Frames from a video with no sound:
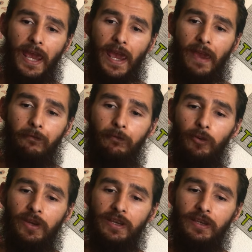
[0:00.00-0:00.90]

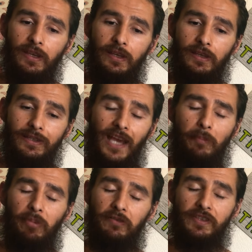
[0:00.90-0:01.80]
every
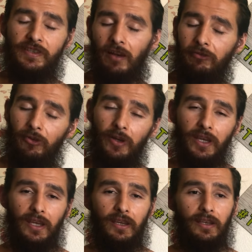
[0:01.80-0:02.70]
type of
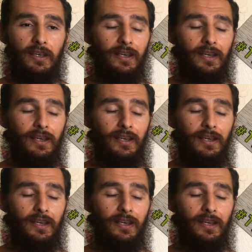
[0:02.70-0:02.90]
suffering,